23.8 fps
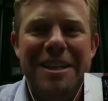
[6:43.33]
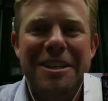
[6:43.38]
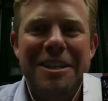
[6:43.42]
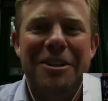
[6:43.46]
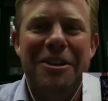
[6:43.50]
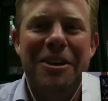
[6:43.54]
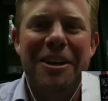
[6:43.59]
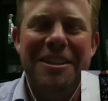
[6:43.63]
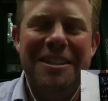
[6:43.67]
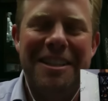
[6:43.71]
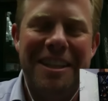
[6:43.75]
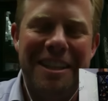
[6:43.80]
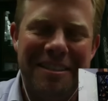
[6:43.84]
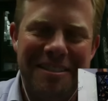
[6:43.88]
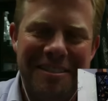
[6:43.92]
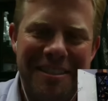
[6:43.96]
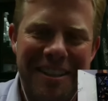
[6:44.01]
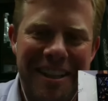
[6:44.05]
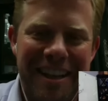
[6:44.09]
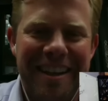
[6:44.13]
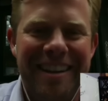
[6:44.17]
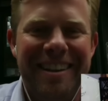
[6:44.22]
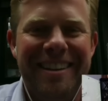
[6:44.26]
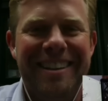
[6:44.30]
So I
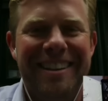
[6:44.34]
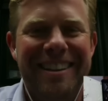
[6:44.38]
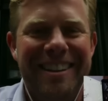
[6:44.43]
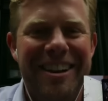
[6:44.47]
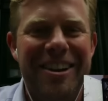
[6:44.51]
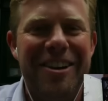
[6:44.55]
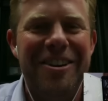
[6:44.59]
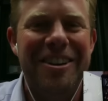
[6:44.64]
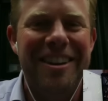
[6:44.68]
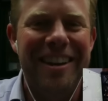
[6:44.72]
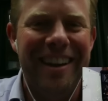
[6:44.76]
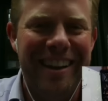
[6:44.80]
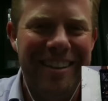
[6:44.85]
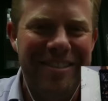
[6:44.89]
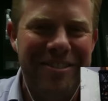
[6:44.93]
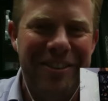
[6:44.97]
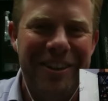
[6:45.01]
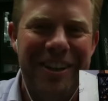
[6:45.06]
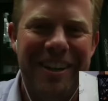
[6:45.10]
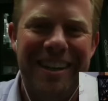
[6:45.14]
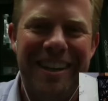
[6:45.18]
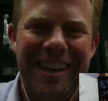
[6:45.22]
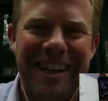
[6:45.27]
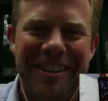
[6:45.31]
said, "Okay,
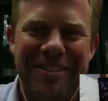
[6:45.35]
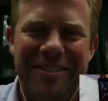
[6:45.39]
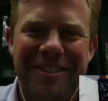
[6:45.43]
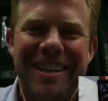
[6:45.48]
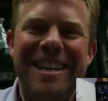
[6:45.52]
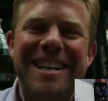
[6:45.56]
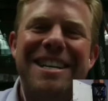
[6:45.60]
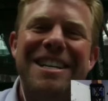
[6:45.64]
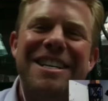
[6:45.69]
fair enough."